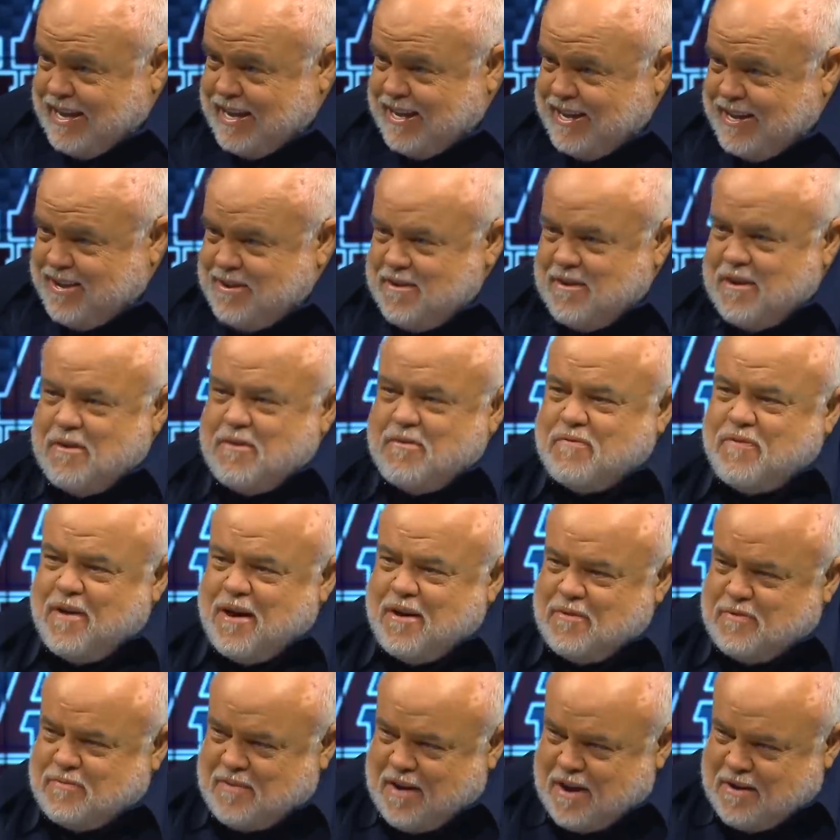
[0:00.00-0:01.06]
Yep, that's
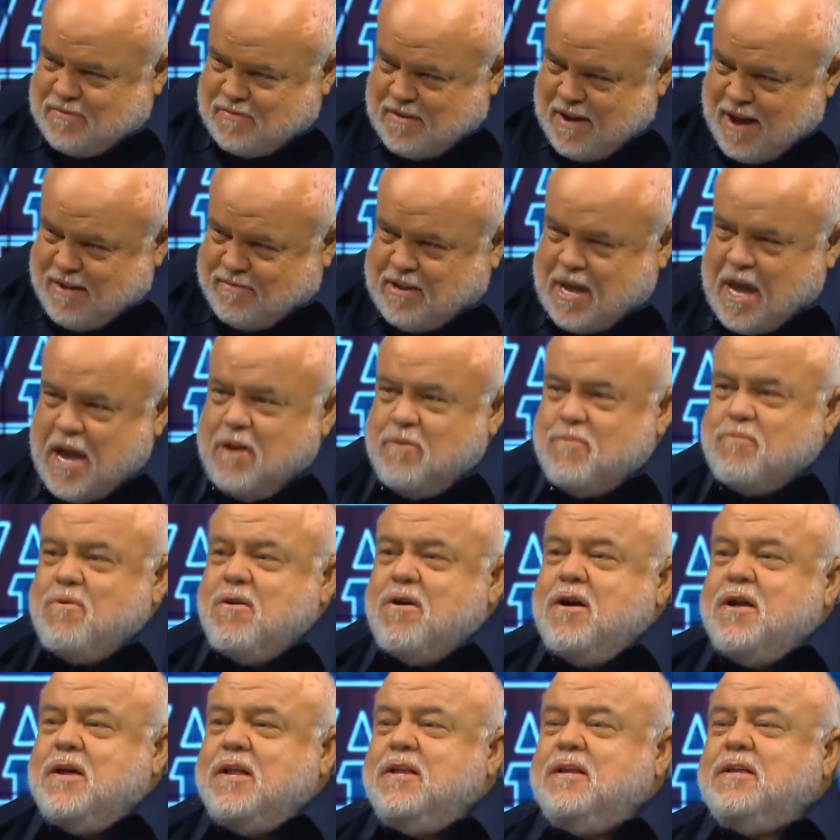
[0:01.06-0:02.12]
correct. 5K
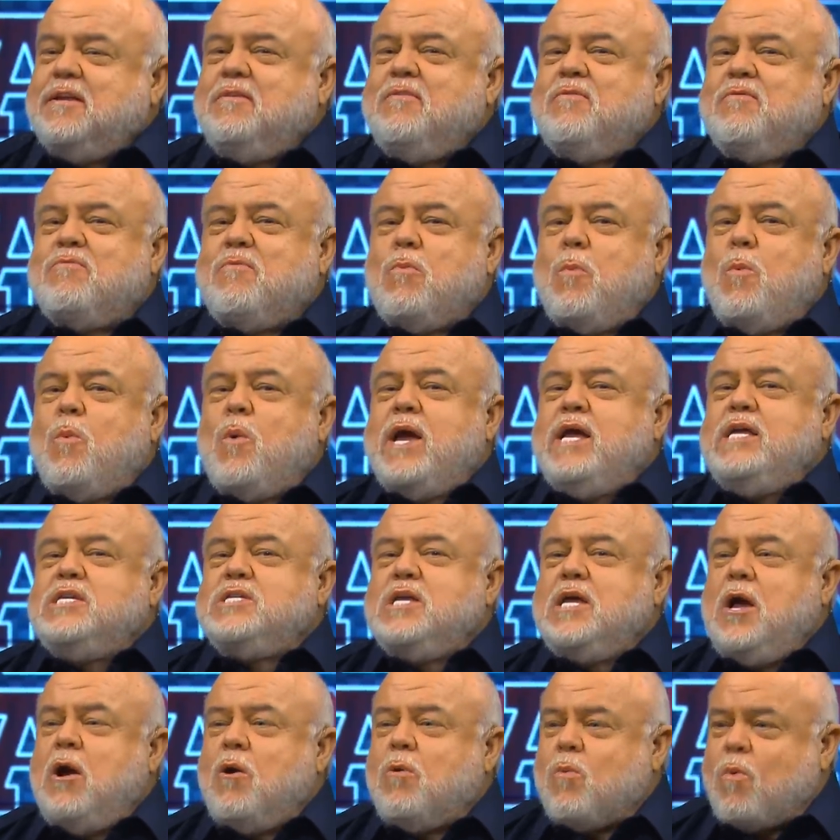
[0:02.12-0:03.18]
run,
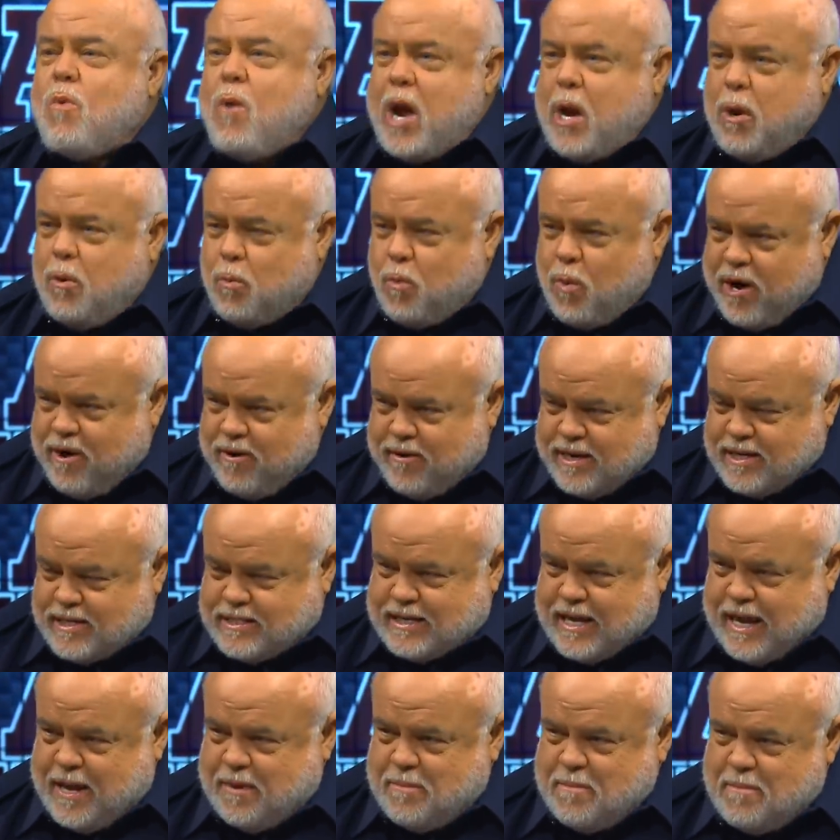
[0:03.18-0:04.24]
raising
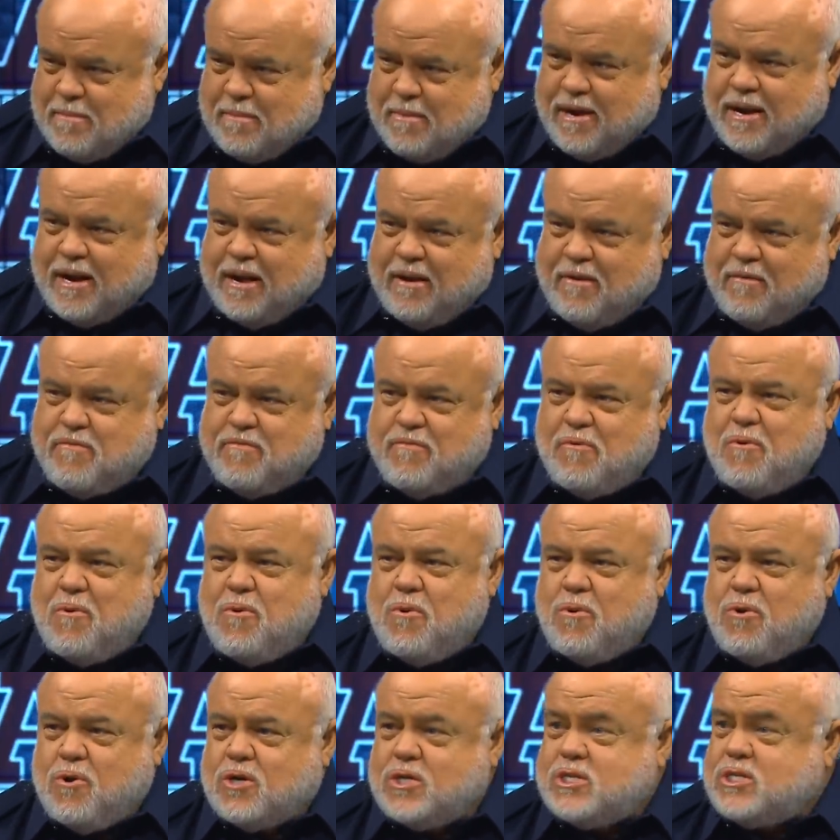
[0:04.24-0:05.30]
awareness and money
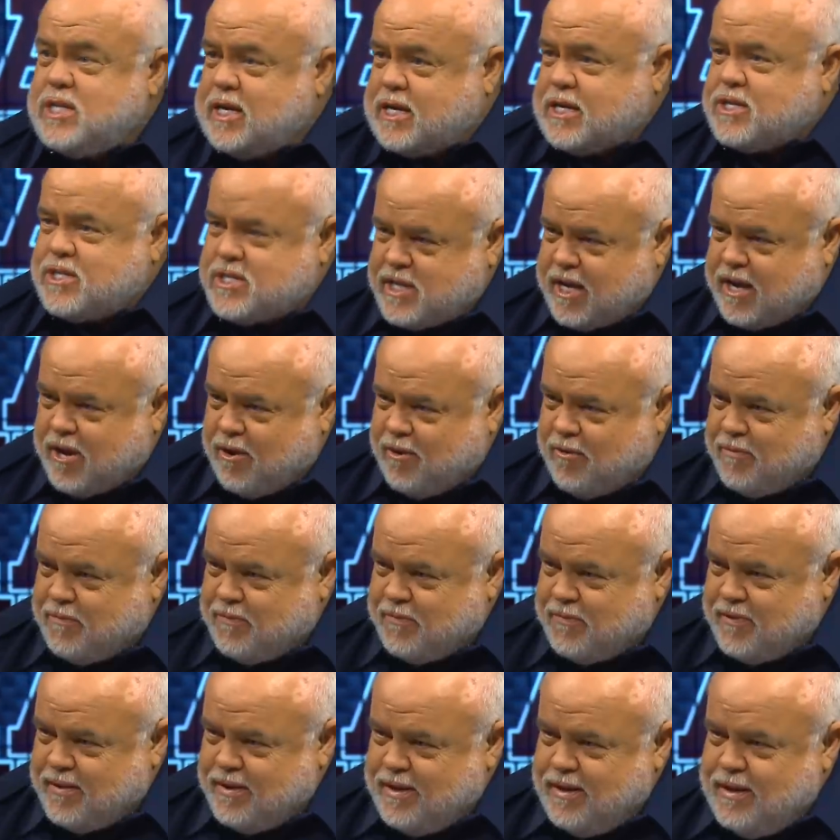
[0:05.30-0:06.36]
for sickle cell.
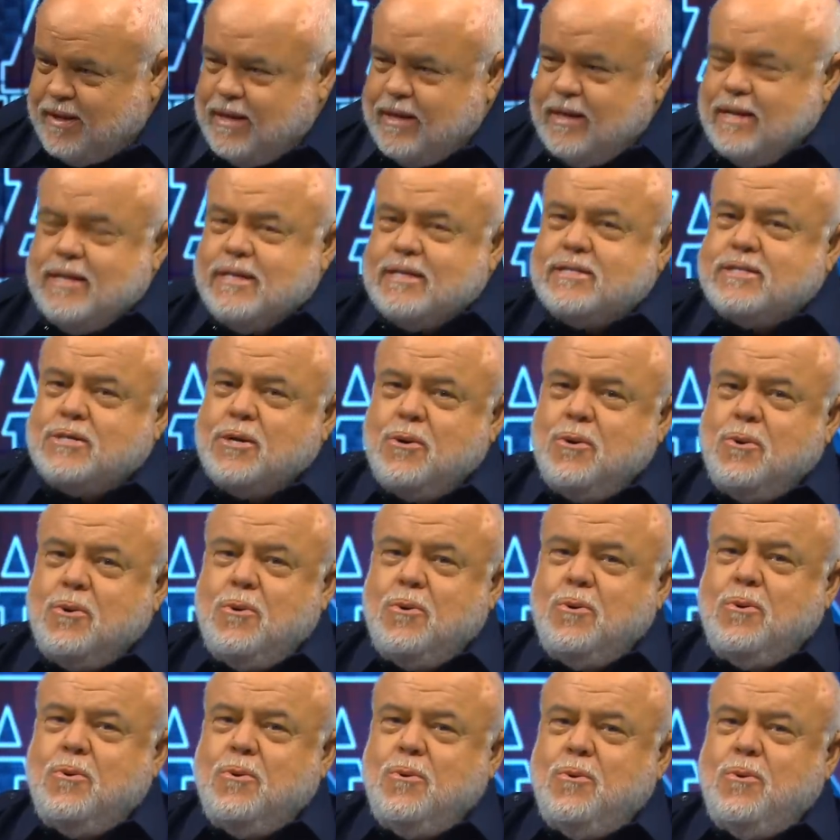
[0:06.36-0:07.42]
That's correct.
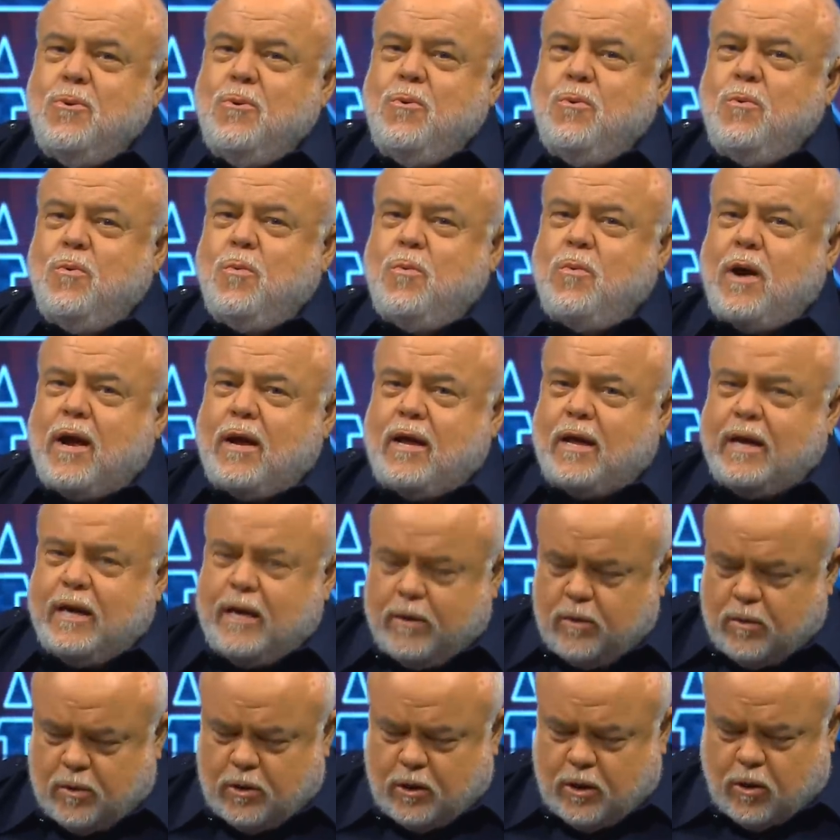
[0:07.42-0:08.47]
So,
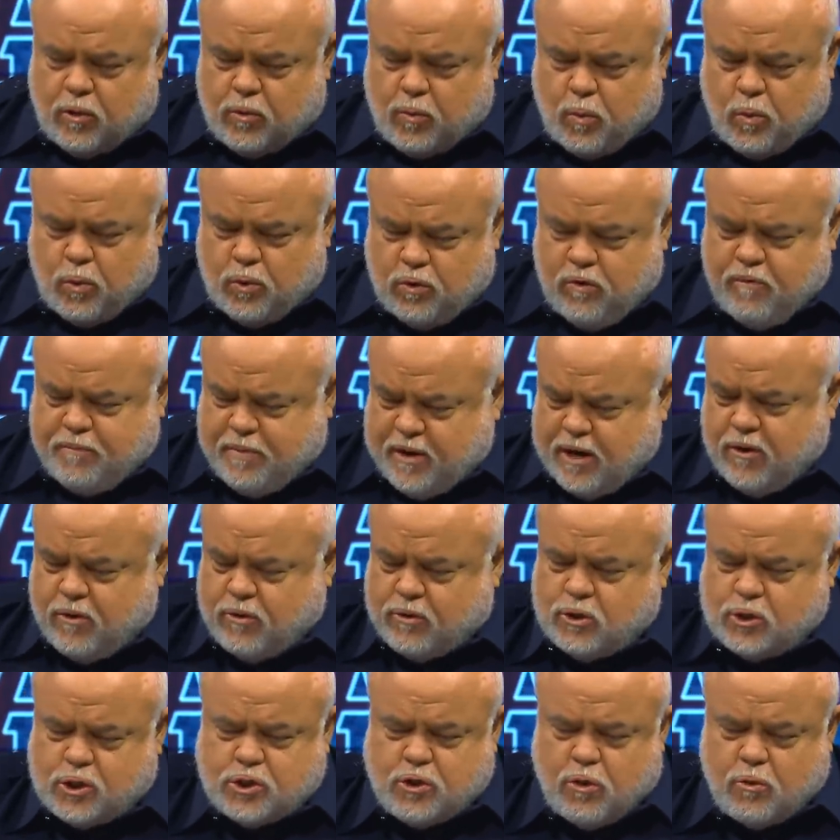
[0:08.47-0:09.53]
you know, you've been on
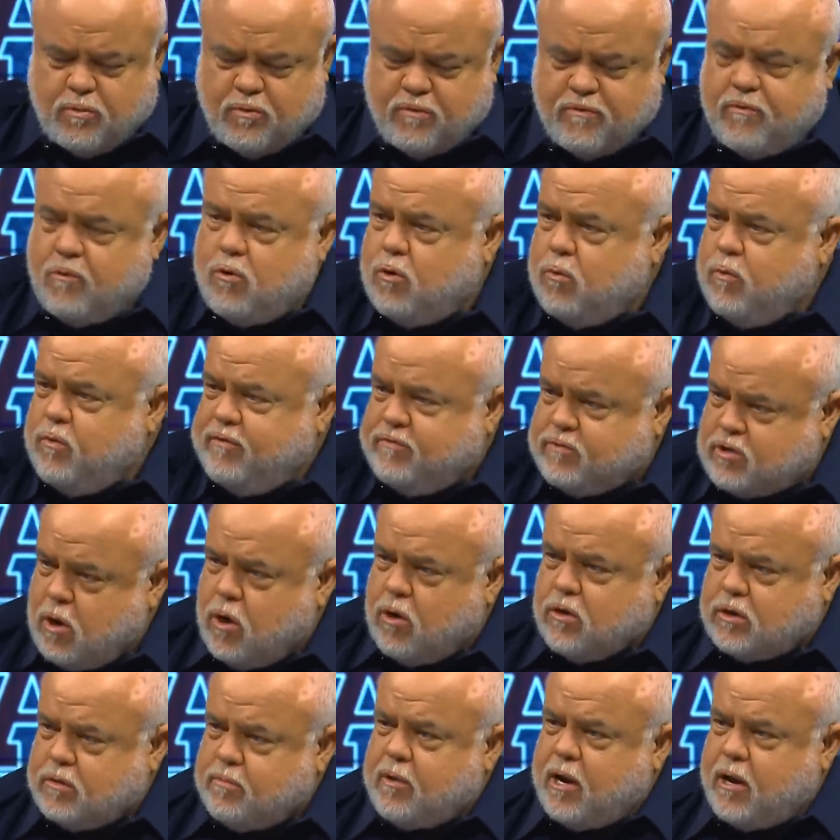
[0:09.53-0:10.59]
the show before. We've
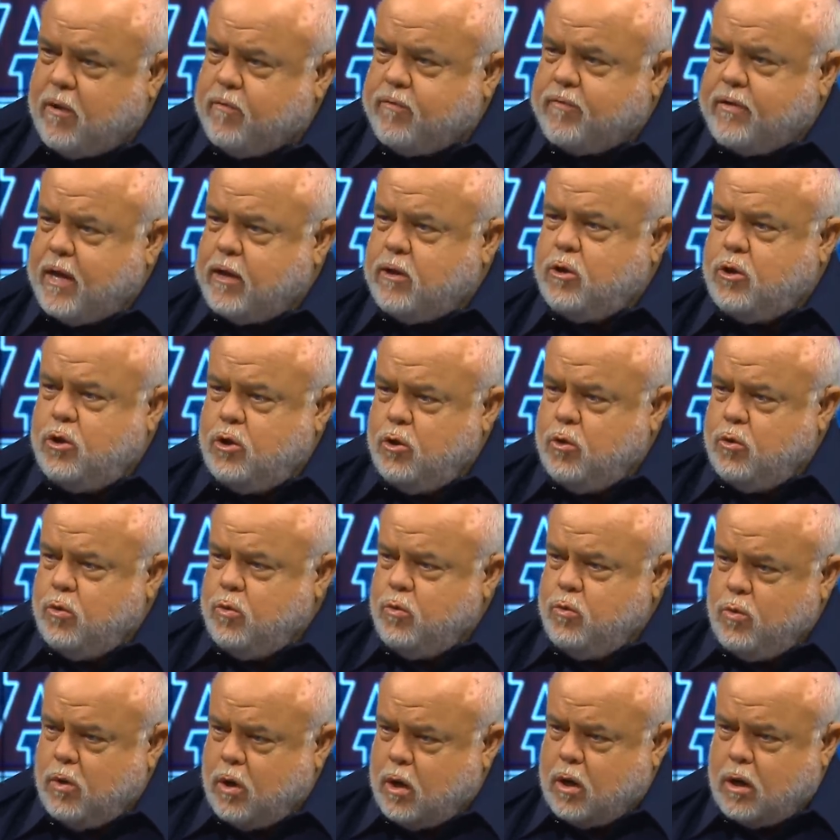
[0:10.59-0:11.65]
talked about that you